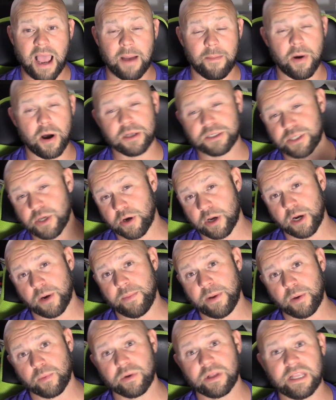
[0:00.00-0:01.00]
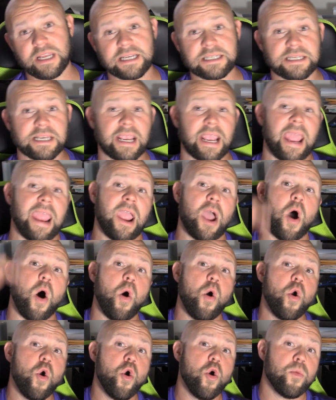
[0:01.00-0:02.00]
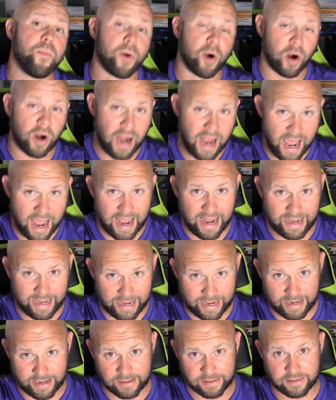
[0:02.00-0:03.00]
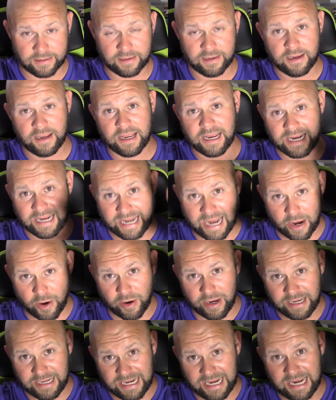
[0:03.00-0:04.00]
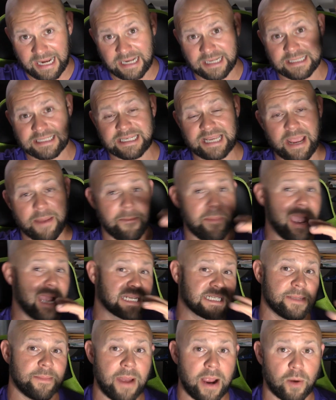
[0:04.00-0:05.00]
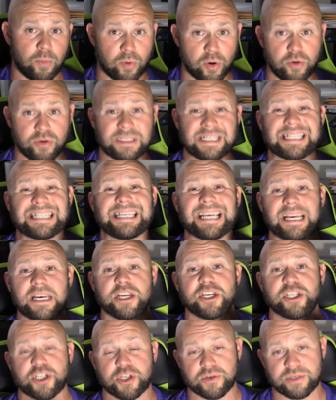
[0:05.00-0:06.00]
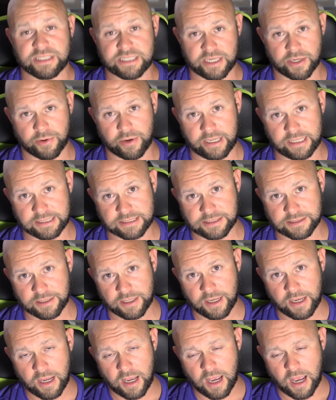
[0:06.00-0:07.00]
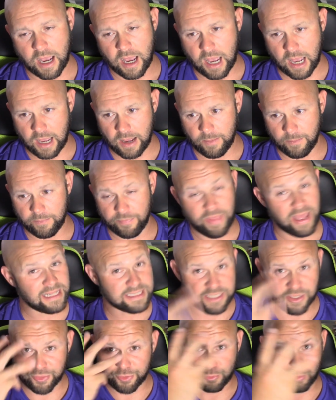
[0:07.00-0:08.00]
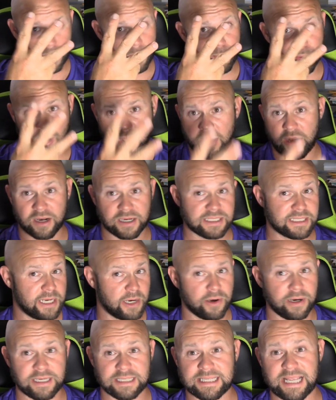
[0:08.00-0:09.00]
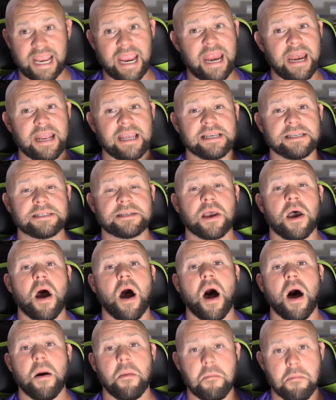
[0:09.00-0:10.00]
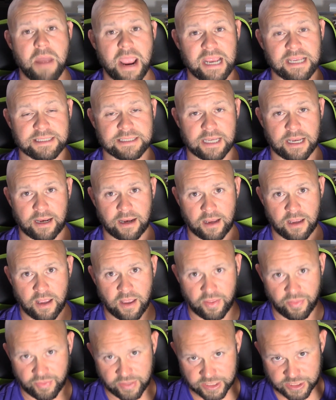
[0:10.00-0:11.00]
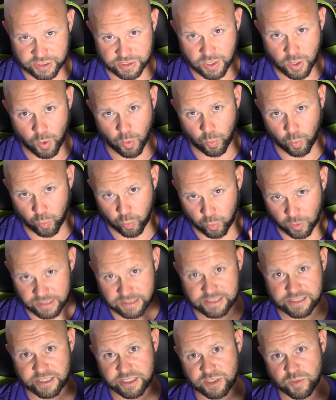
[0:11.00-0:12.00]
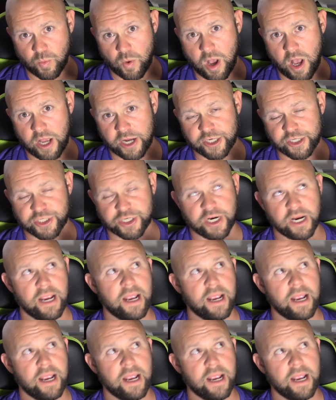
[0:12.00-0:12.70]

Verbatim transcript: I'm also going to be releasing a uber high-end Garry Dean's Get Back to My Roots Signature Series. That's a 3-product series. It is amazing. This rinseless wash,